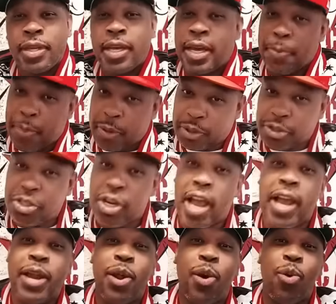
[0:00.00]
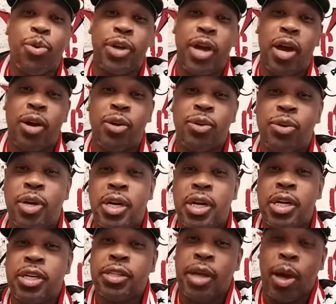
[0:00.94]
He put the chain on, y'all.
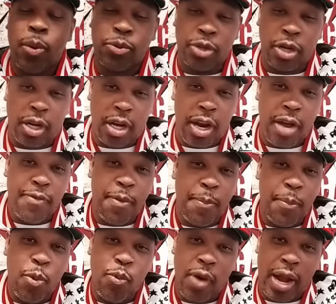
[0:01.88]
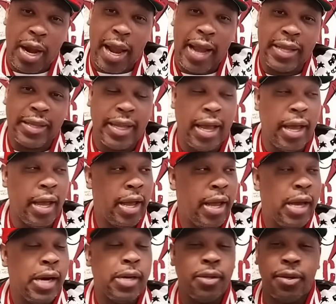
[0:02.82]
That was a clever move. I like that.
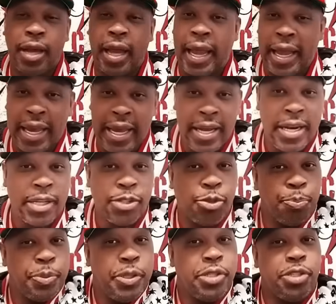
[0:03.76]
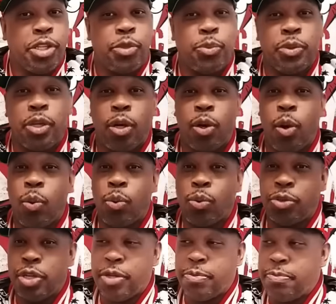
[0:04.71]
And that's a BG with the
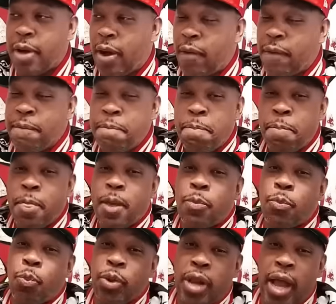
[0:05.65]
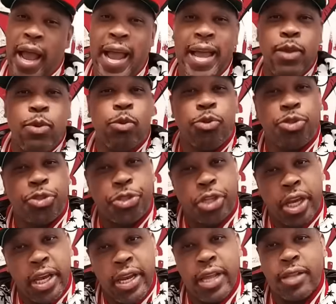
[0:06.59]
goals in his mouth. We, and you
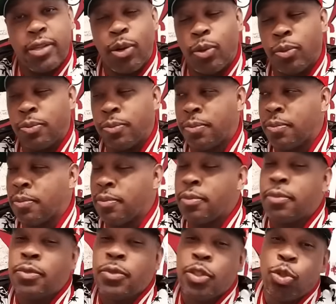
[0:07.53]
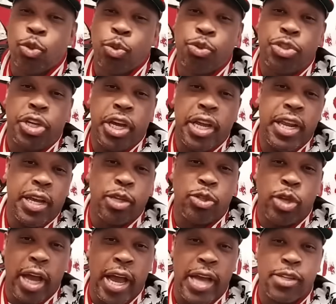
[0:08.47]
cheated, though. You cheated
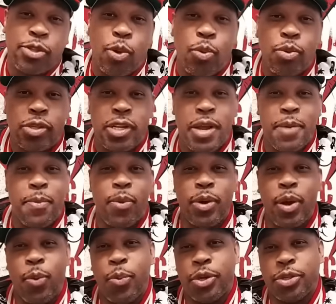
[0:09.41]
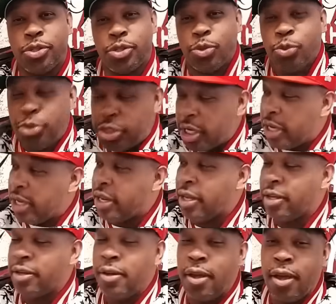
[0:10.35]
because you had Soulja Slim on that with you. You
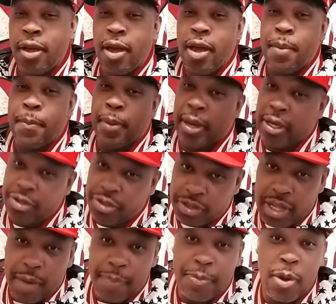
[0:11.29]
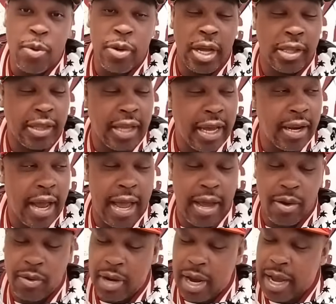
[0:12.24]
cheated. But he stepped on that thing. I
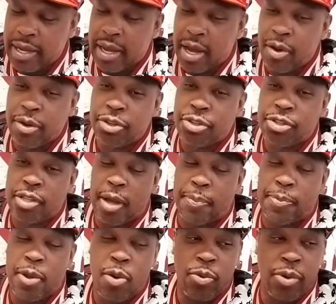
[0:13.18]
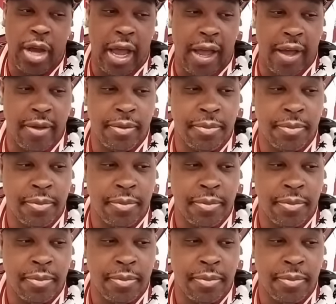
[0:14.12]
ain't gonna lie, y'all. He stepped on that.